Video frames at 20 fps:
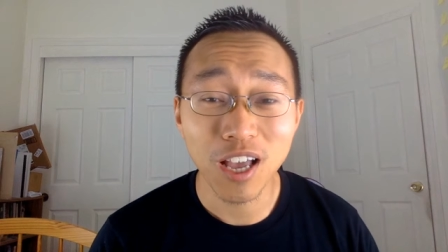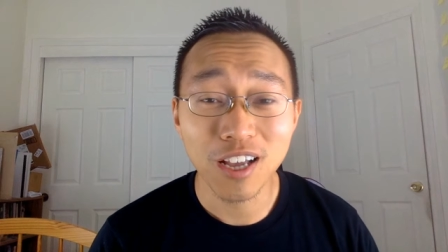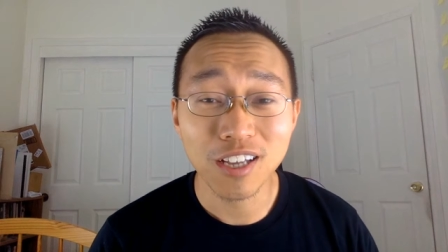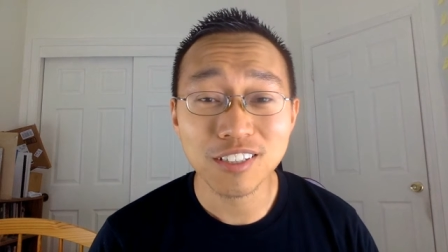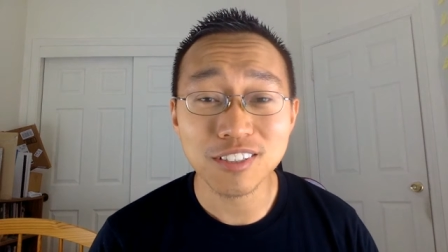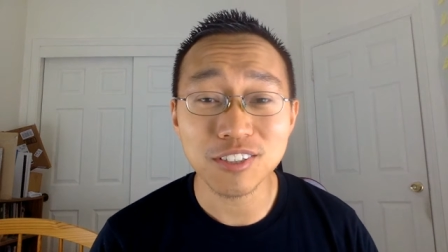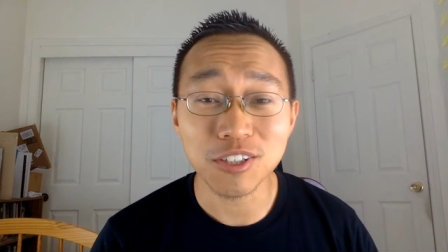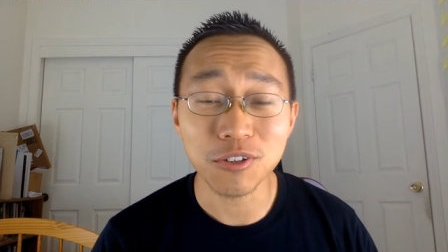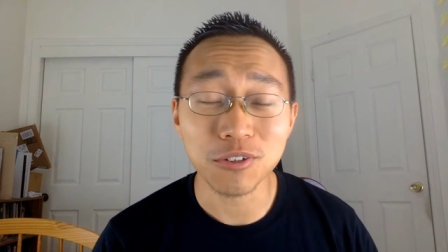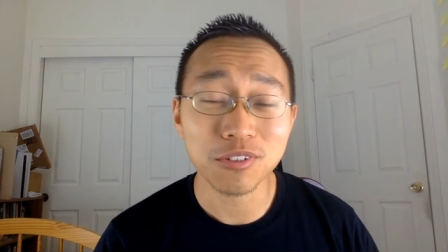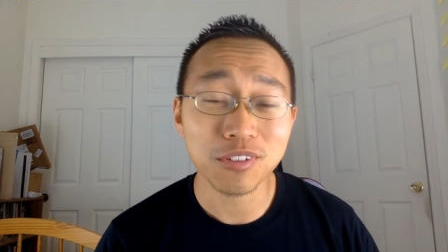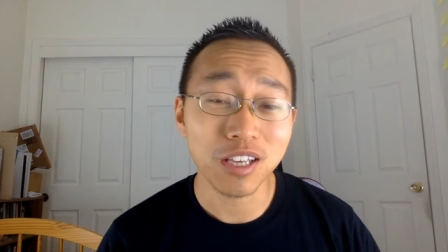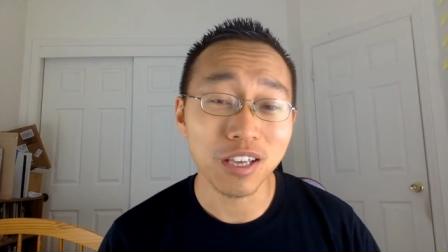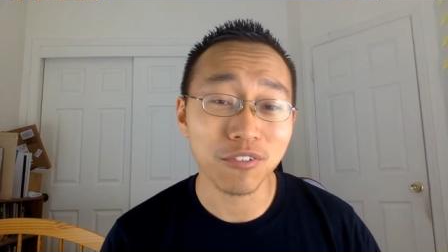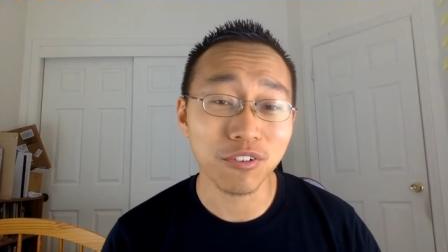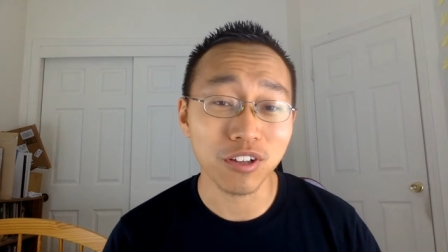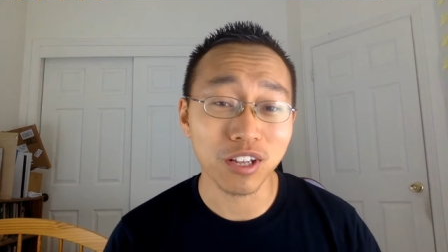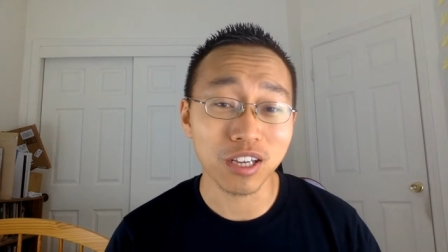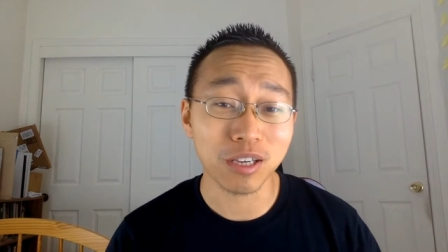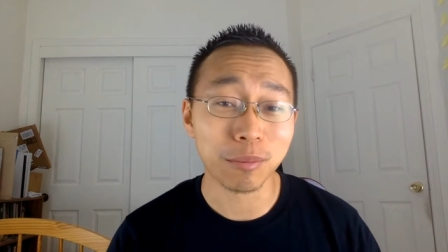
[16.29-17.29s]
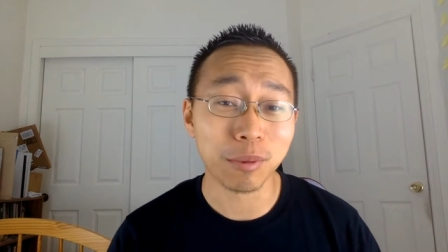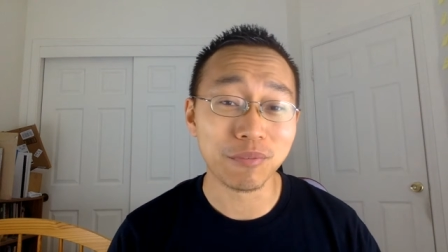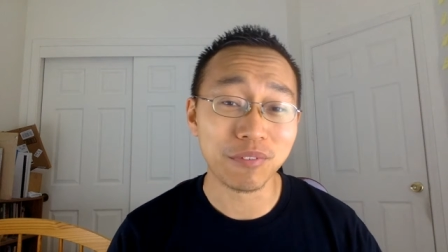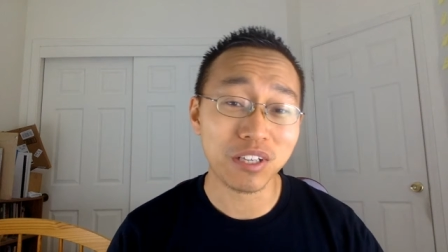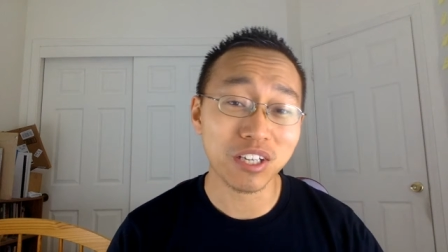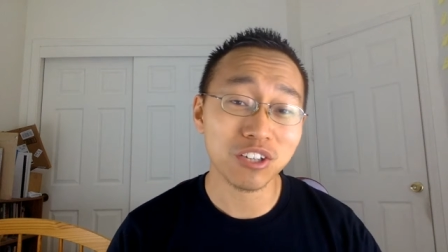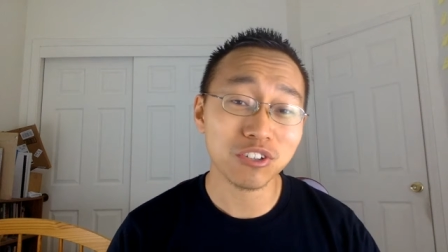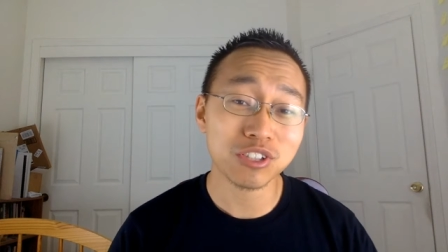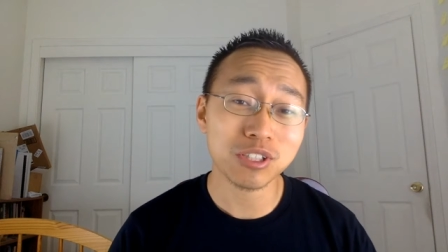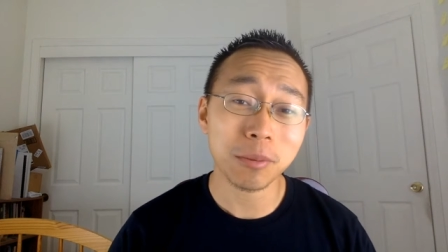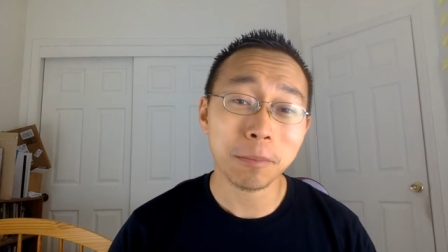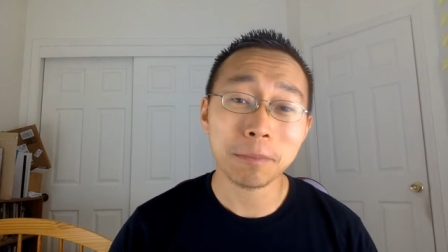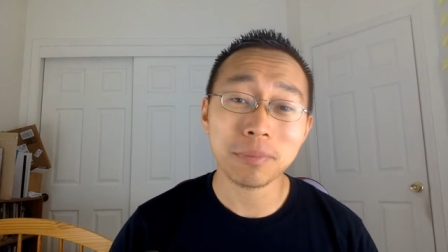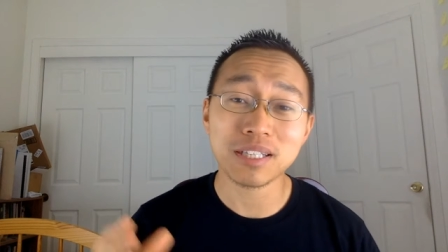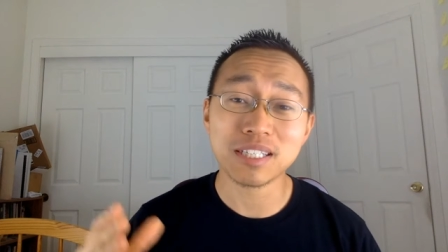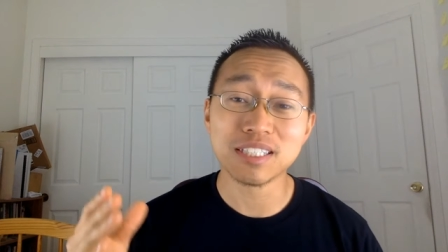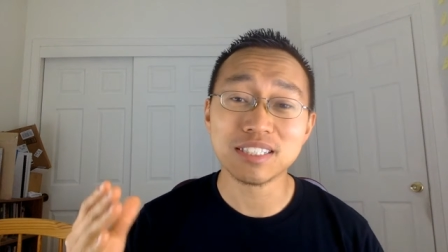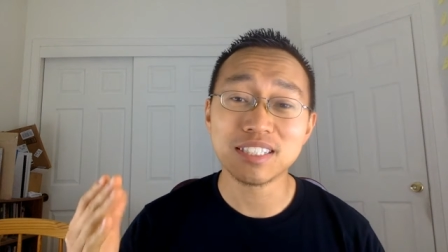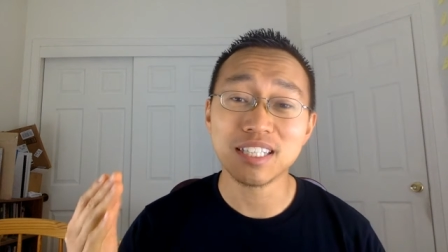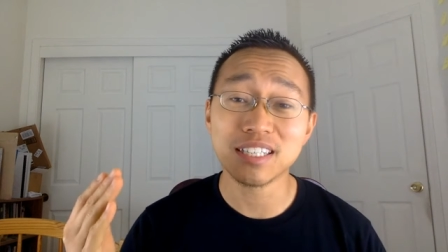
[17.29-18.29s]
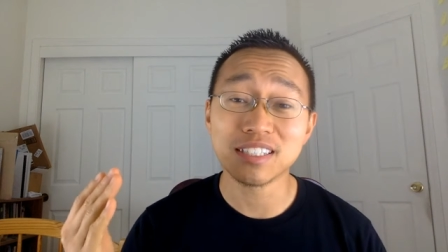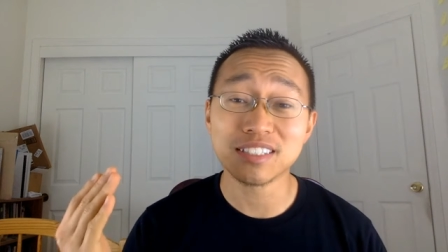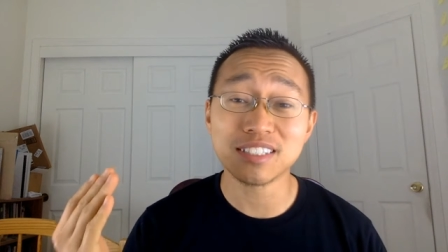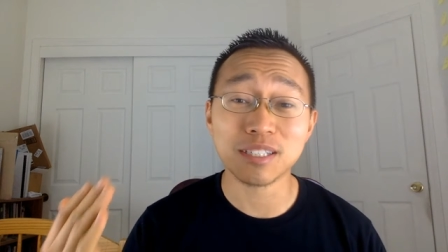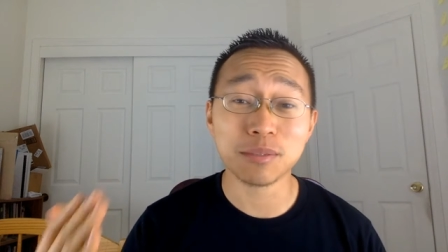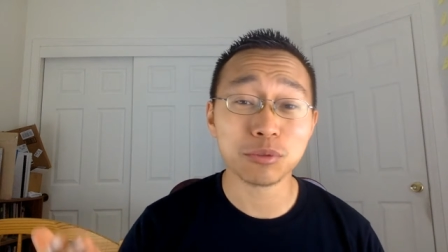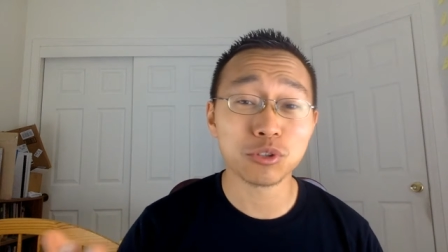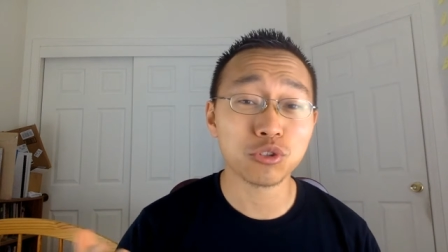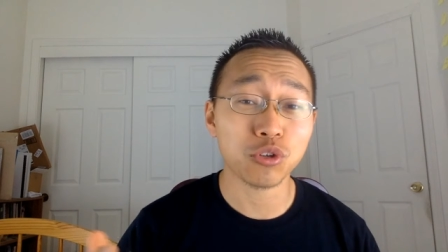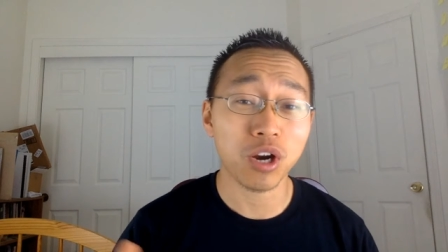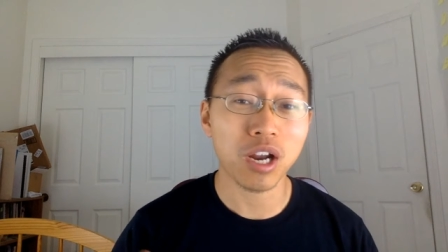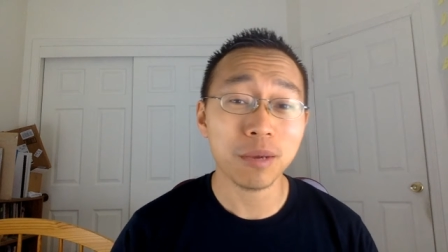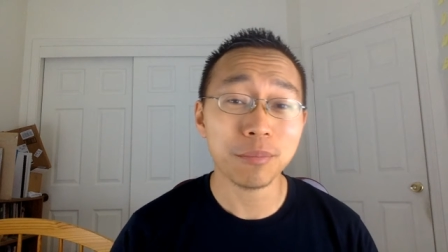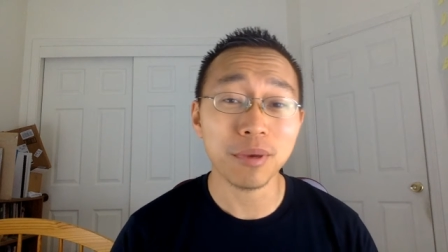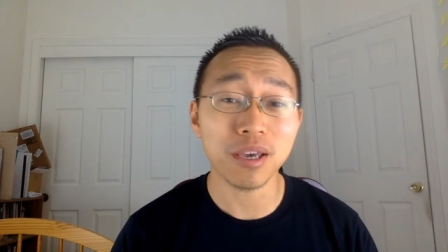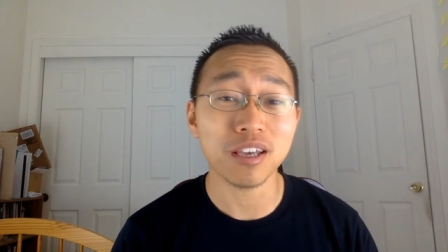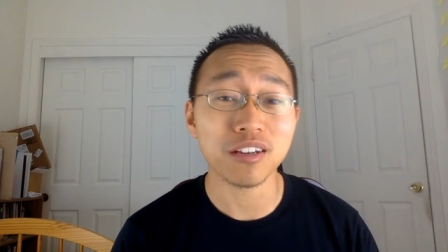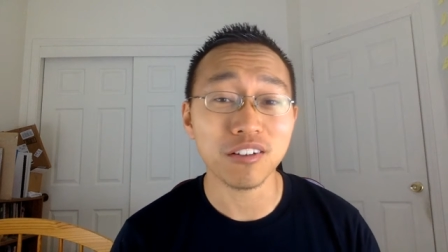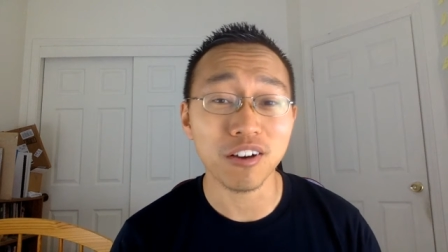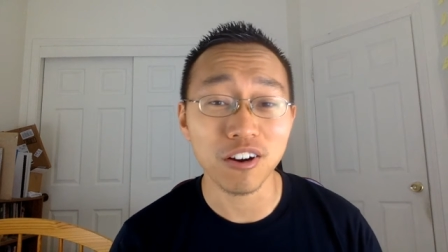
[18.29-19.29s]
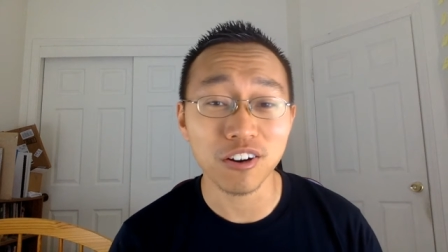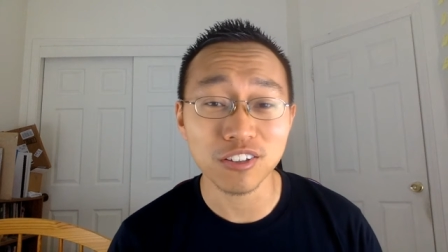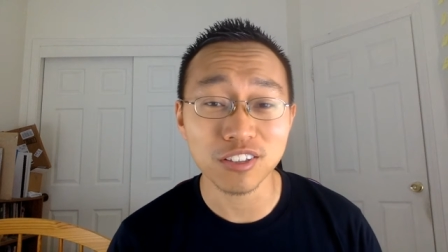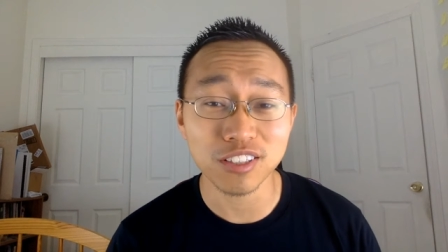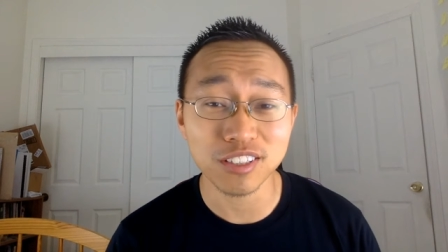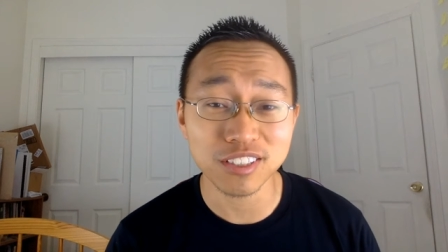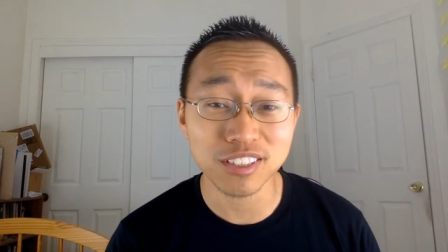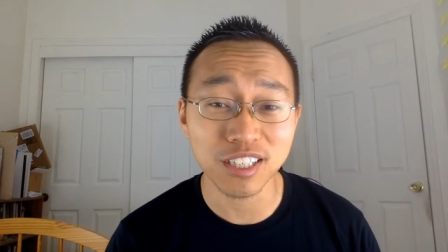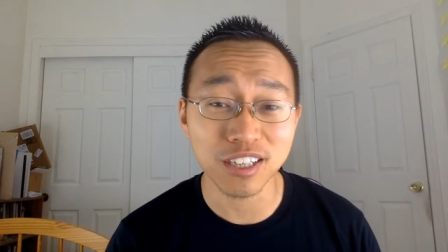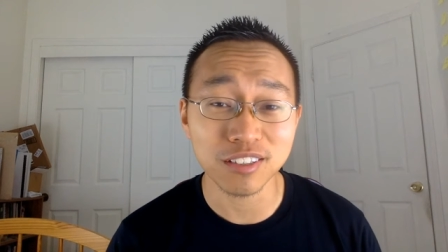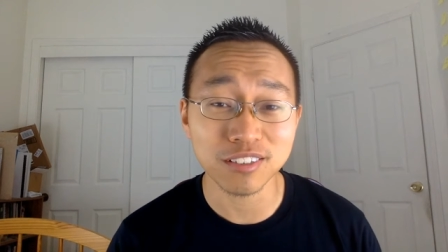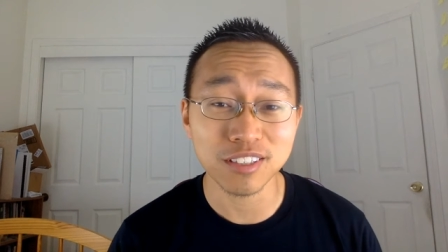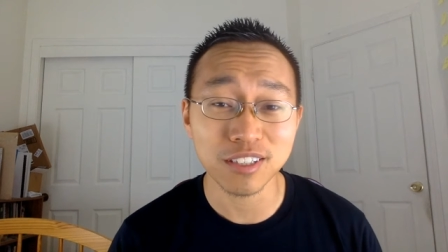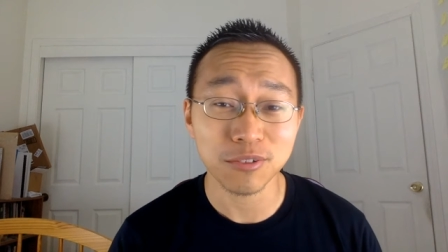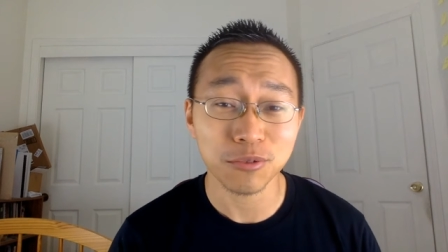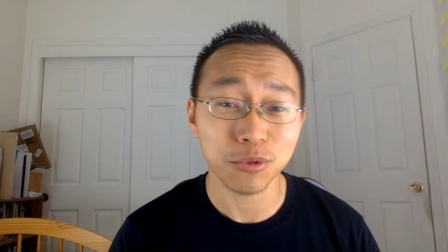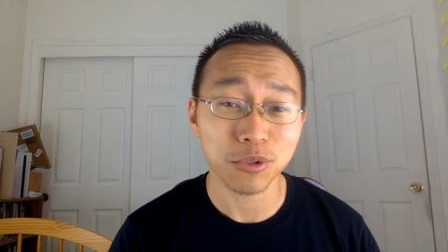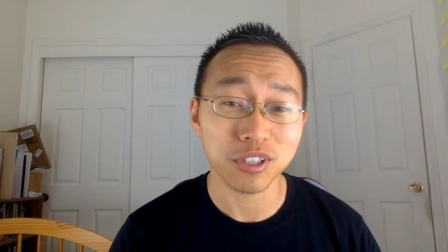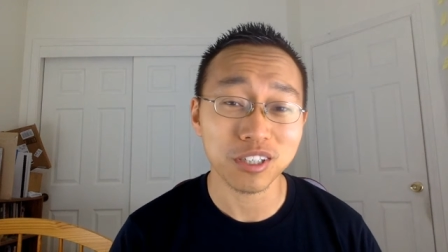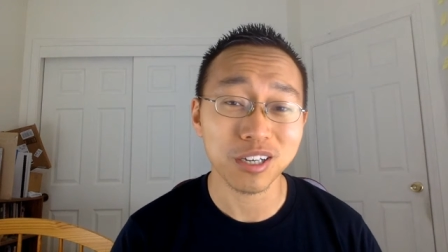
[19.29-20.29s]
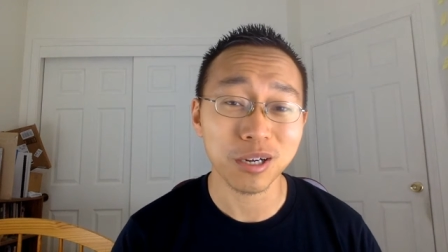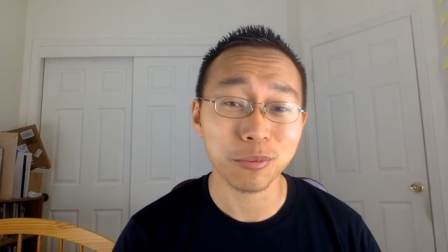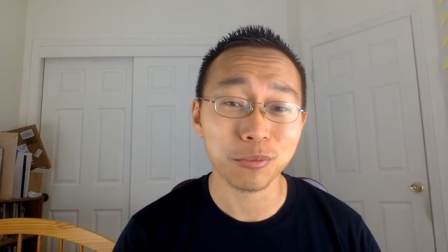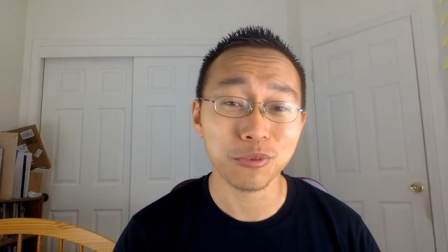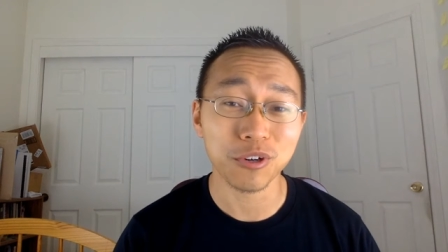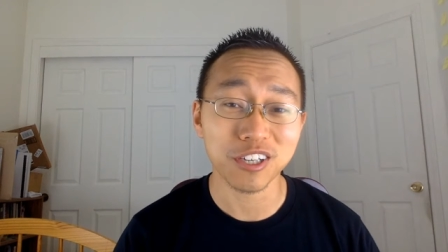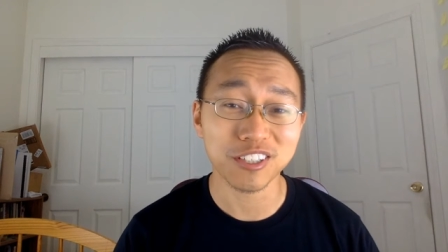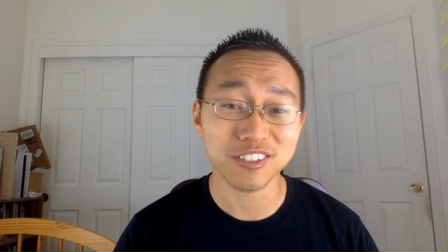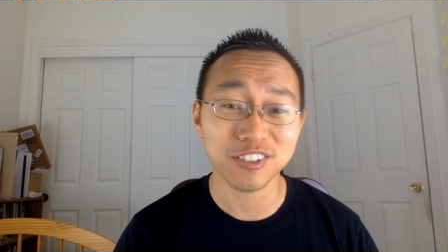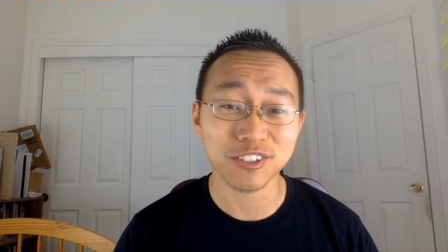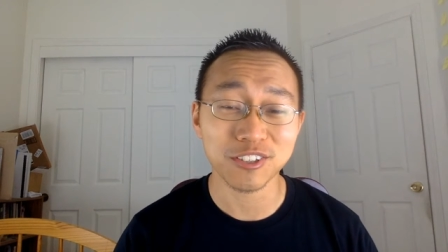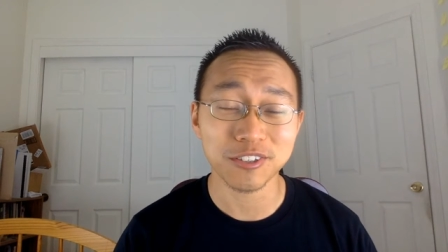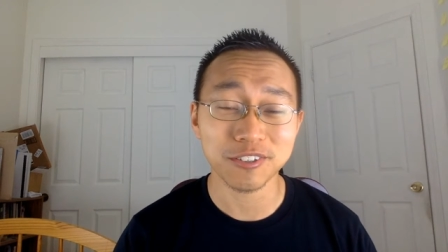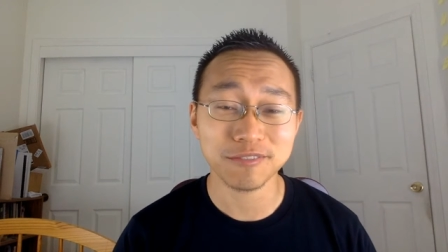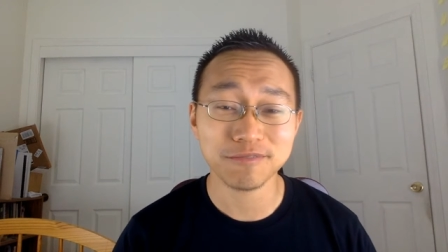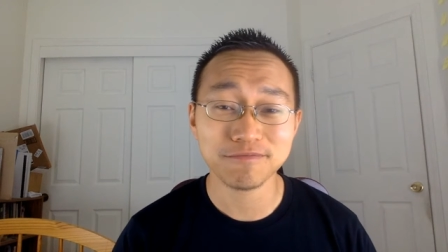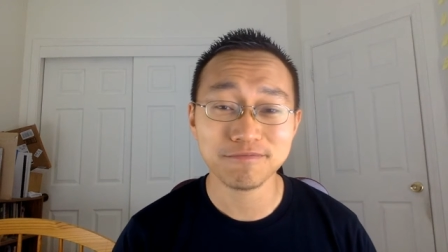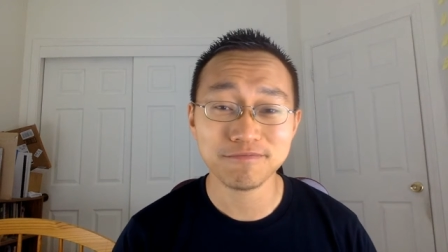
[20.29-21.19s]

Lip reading: So if you like my videos, please hit subscribe and all this content will come right to you.